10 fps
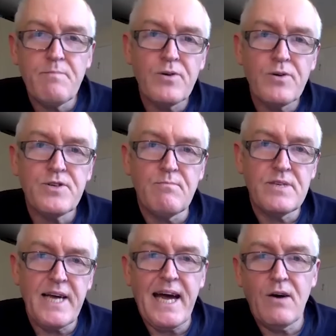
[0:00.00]
bottom
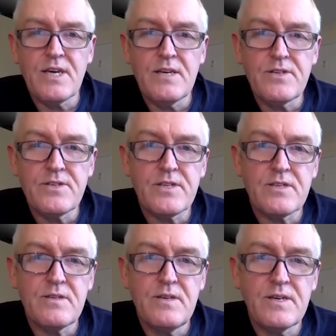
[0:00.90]
down and there's
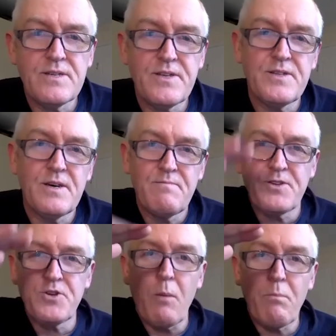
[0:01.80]
the
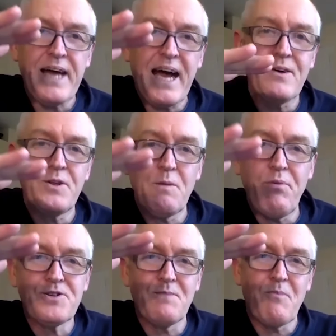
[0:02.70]
top down and the
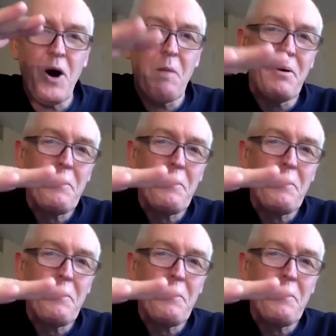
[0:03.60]
bottom up.